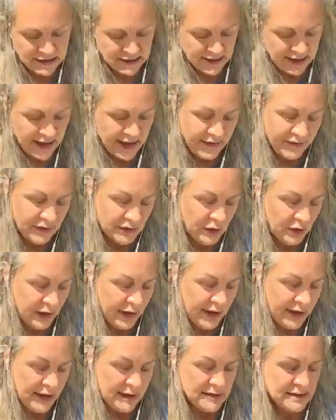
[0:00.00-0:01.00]
Have a look
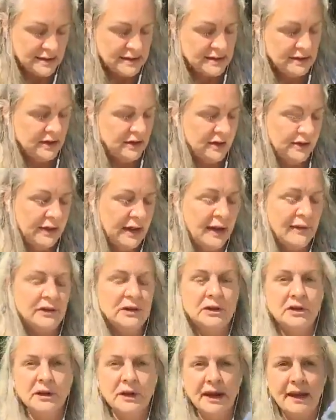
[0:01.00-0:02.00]
at,
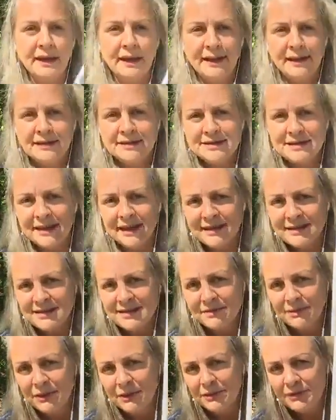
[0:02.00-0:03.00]
it's a
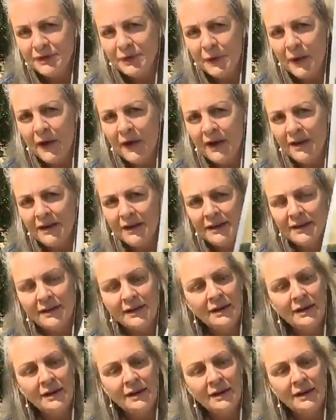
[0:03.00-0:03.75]
beautiful card, and I